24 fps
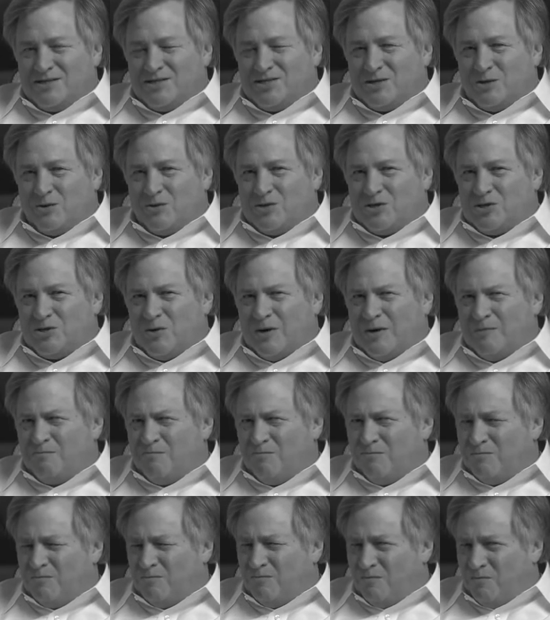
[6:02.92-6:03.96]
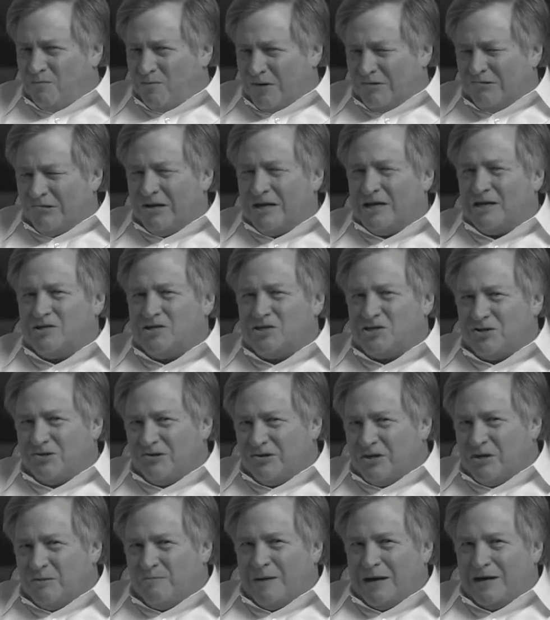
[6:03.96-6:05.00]
So I'm very
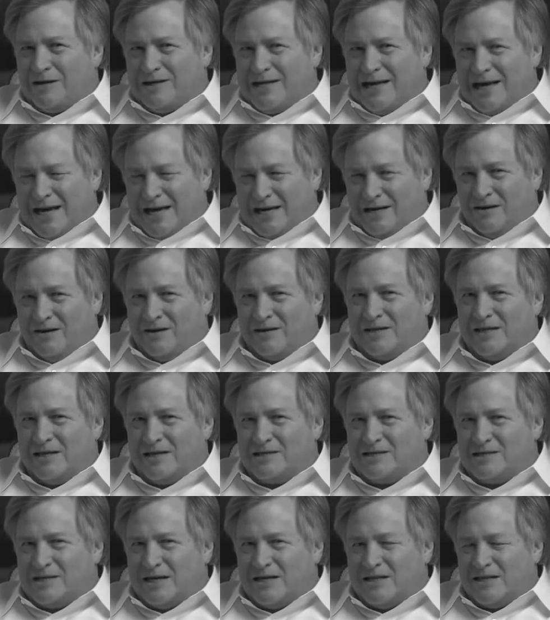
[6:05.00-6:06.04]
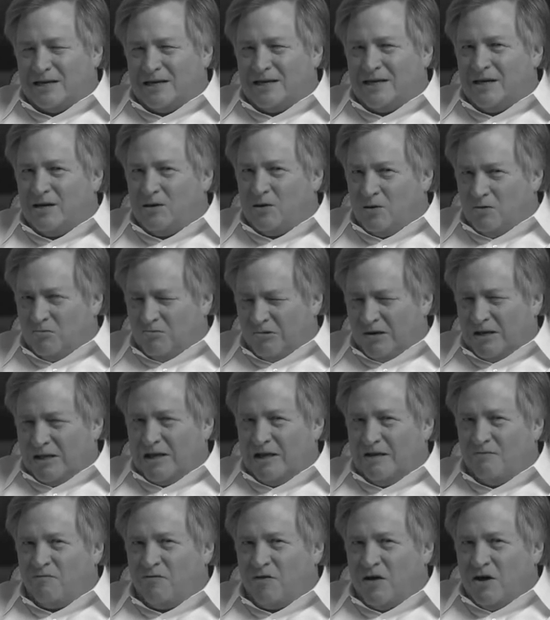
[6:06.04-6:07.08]
concerned about Cain on this. I think he could
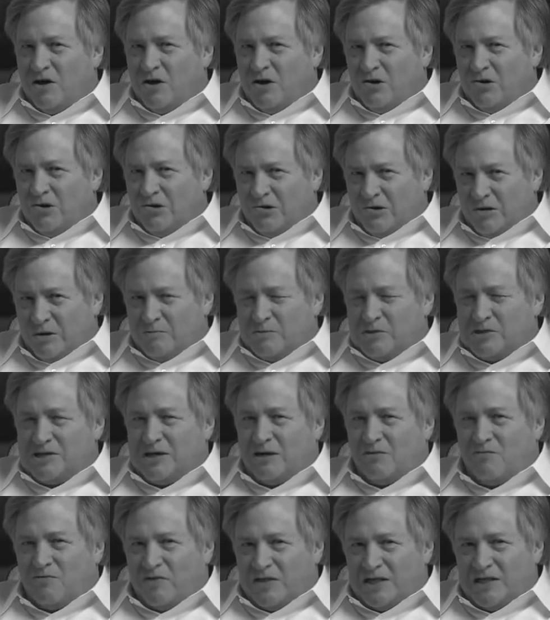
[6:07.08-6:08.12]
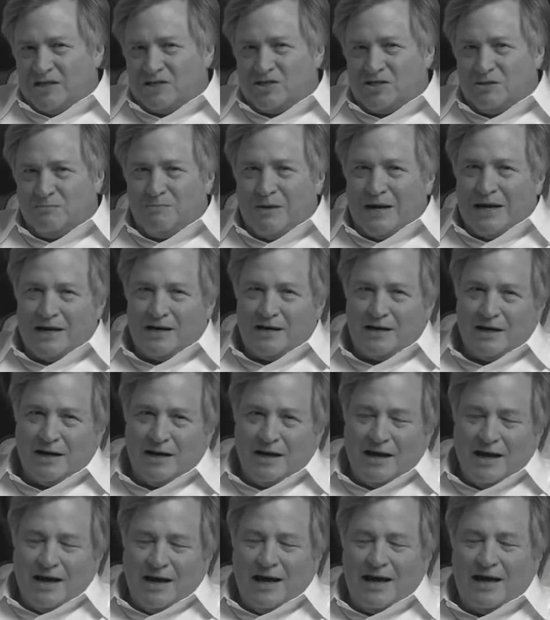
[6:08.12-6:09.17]
really have hurt himself in this debate.
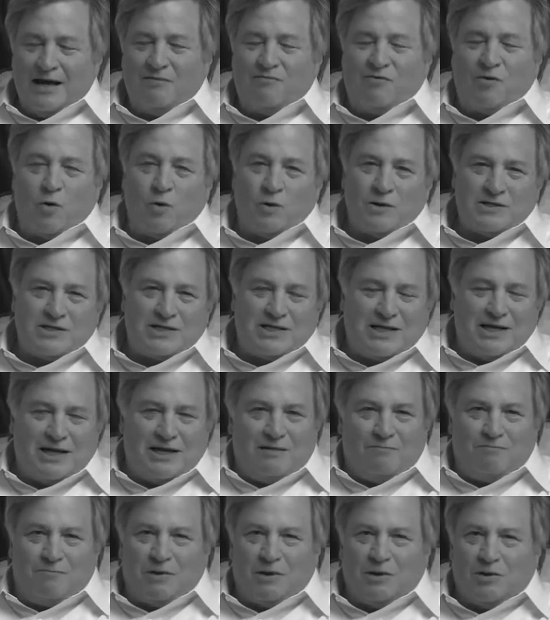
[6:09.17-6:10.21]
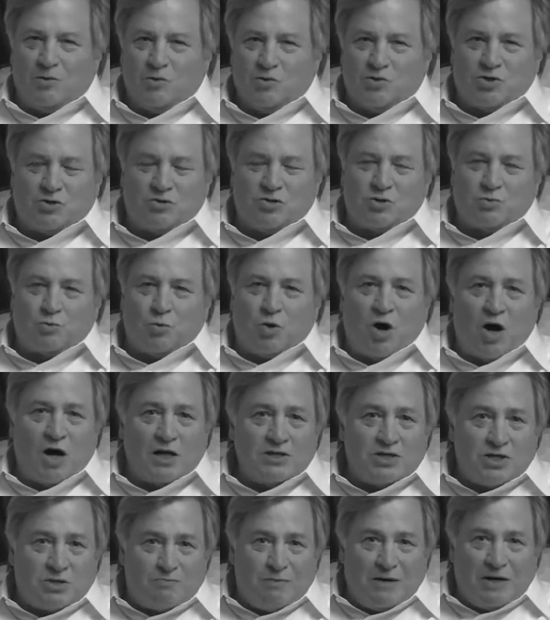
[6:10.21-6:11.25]
And, of course, the losers were
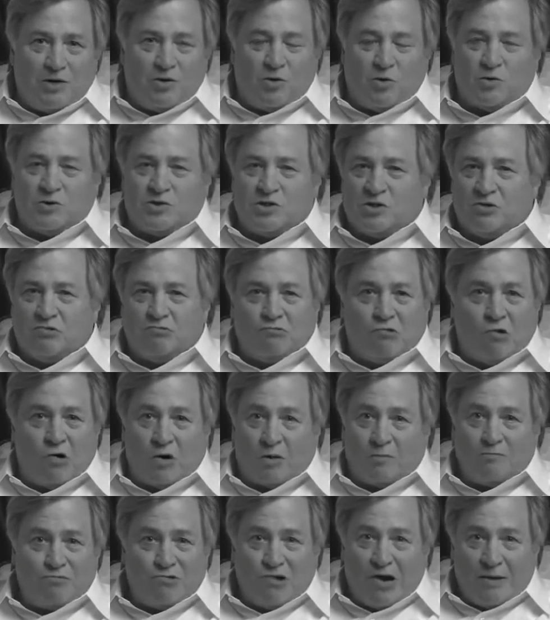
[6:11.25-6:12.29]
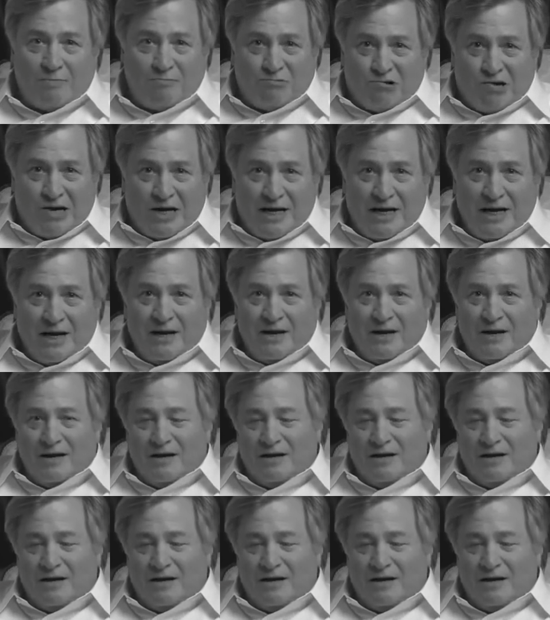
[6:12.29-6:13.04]
Huntsman, who was in the wrong primary.